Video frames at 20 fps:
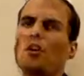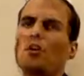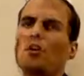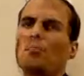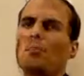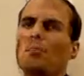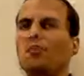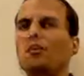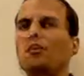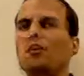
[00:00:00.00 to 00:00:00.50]
but
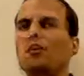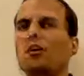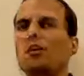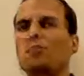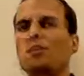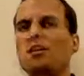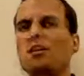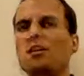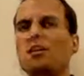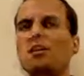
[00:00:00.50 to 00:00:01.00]
it's still going to
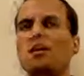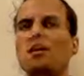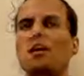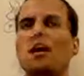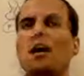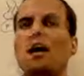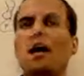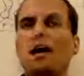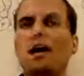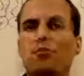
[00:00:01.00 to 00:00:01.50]
be
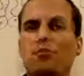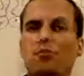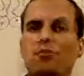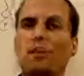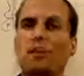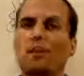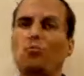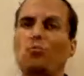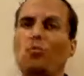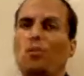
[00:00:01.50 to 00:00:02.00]

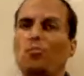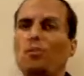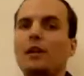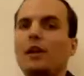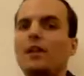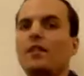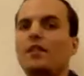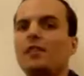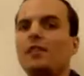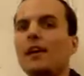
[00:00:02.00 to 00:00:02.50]
hydrophilic in one
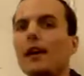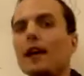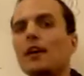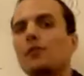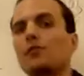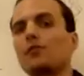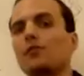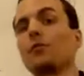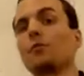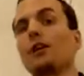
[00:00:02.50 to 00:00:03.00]
place,
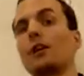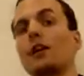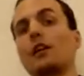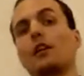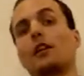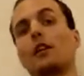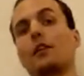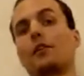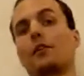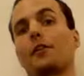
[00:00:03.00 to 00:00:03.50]
hydrophobic in
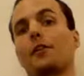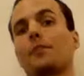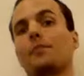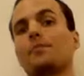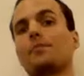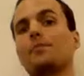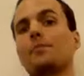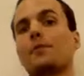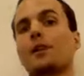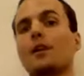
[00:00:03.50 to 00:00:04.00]
another.
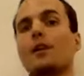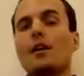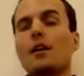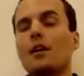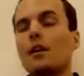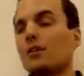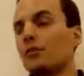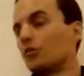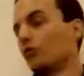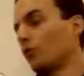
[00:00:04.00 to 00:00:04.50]

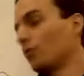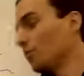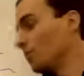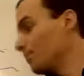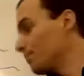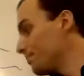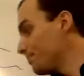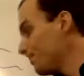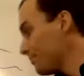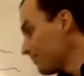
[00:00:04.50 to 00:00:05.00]

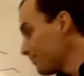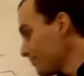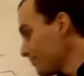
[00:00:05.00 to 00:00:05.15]
So